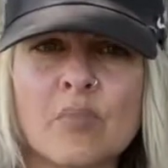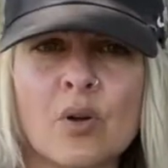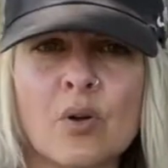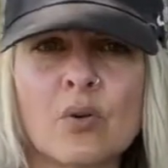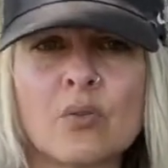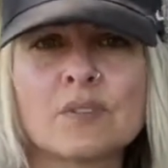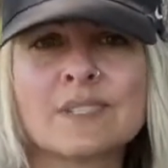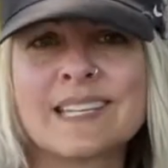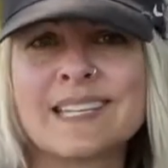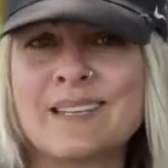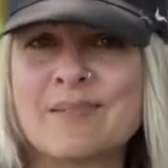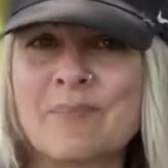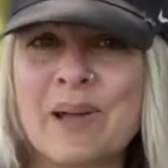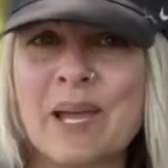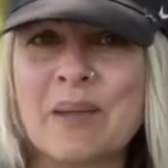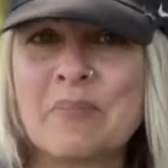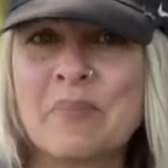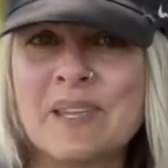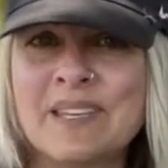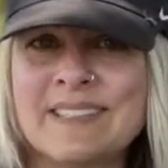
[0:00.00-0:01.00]
poles, in
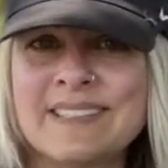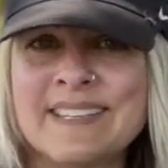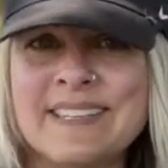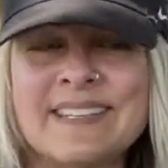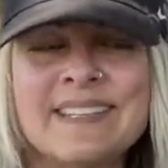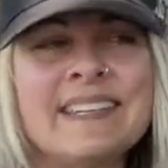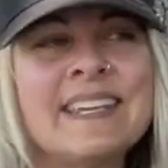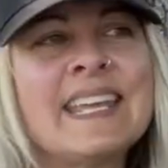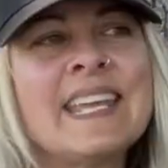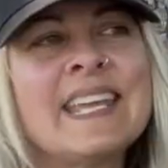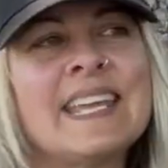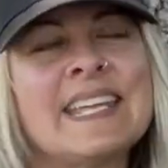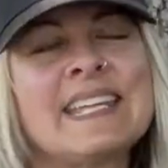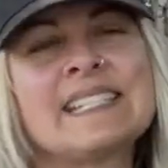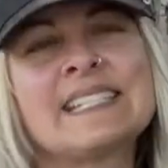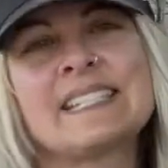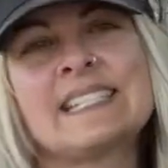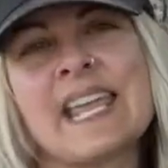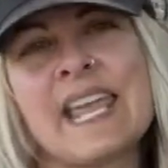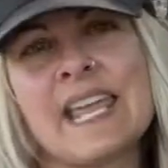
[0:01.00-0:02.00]
my opinion. It
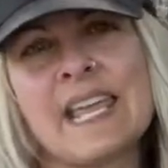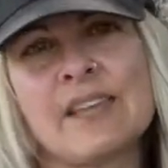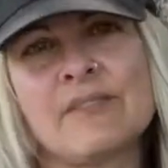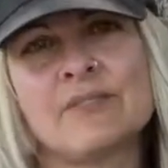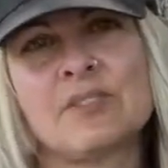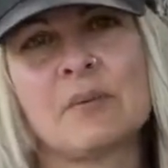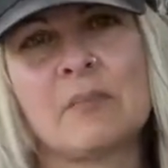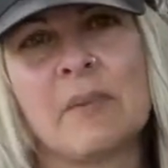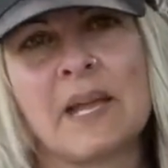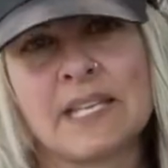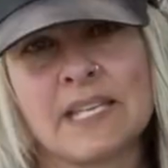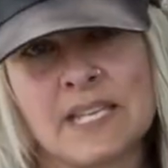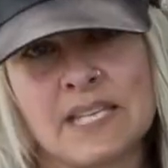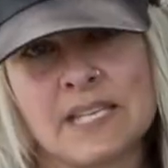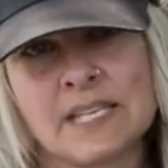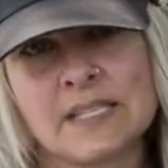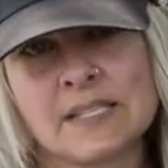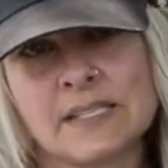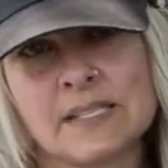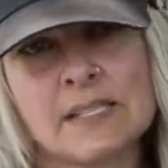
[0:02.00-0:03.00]
saved my
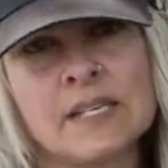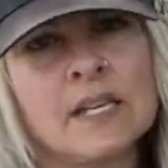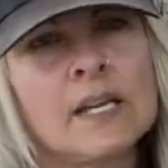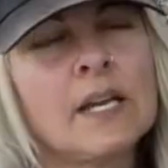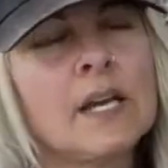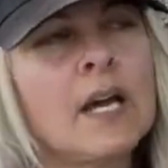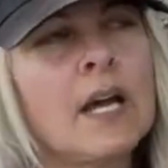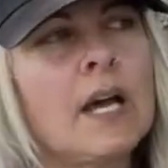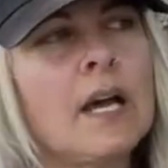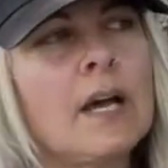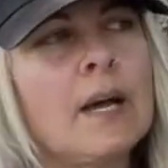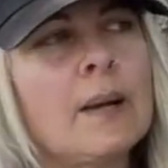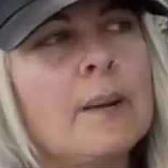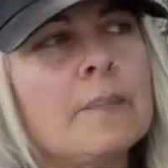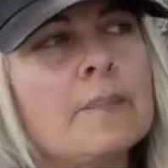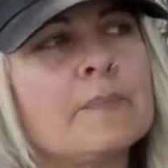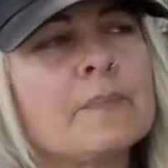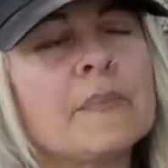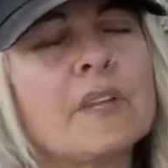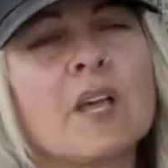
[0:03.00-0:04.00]
knees.
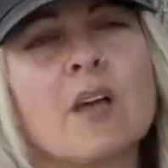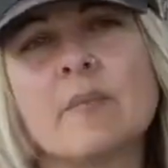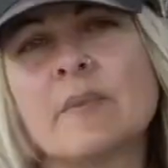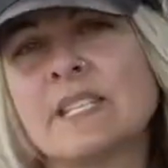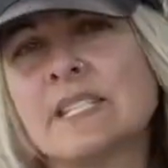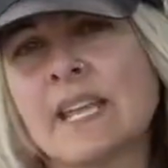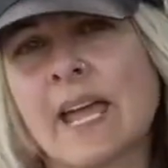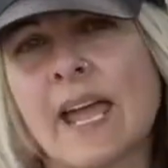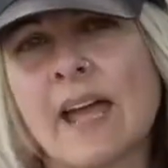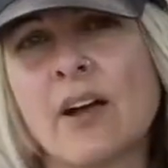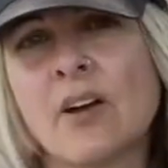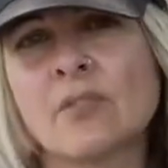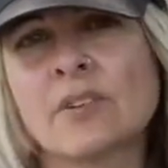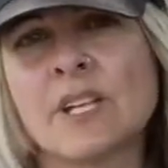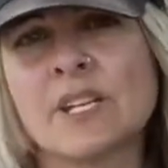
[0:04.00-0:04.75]
Coming down